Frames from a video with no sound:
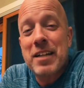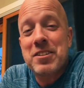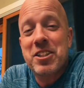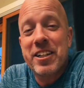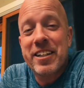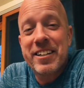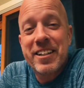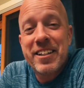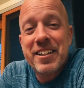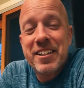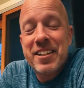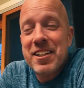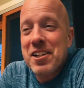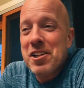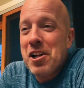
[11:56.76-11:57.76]
Never met you.
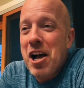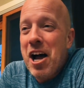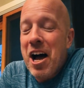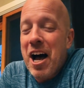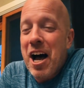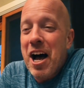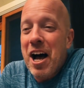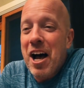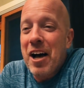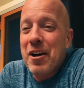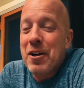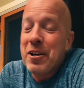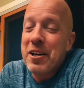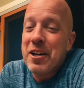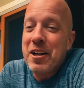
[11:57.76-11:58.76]

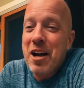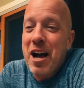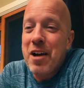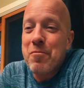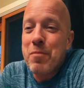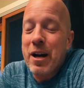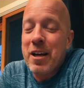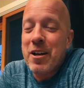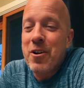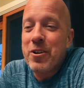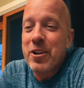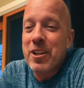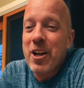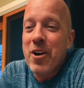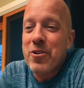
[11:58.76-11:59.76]
Uh, I, but
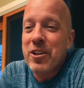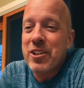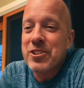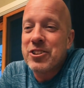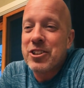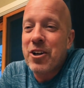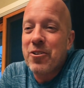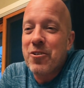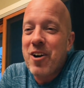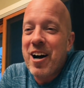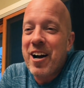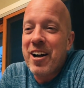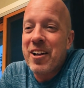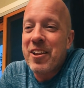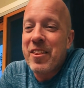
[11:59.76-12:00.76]
I know you're local,
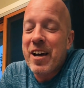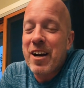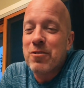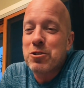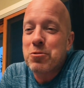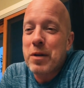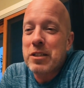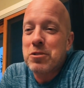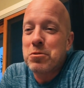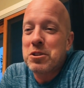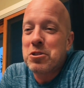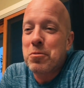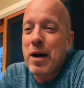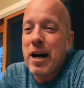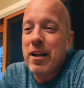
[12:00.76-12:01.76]
so uh, that always
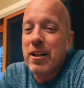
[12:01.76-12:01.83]
makes